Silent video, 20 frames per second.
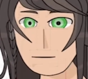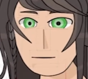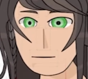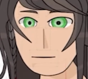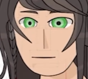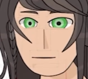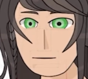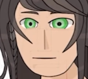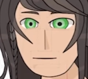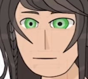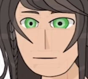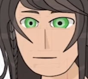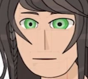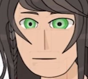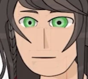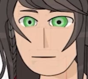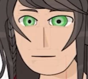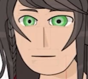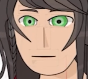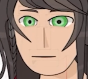looks a little bit
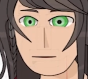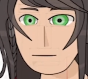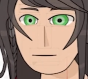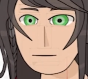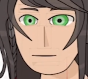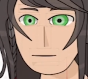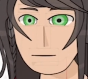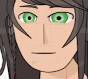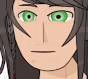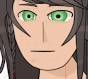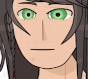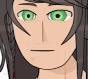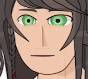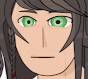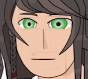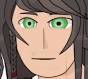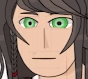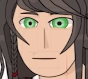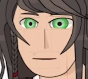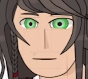wonky
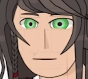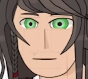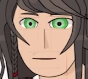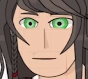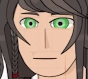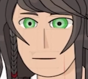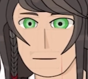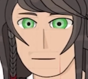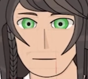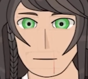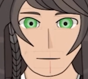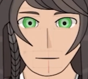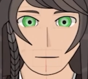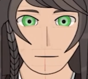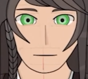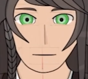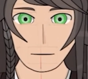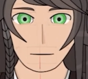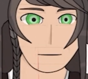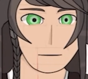and all
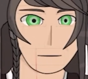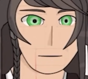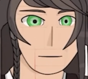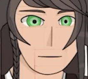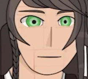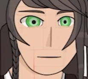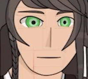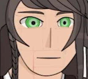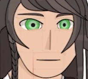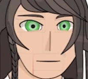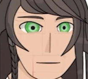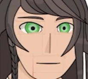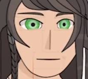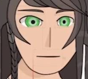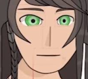that, which,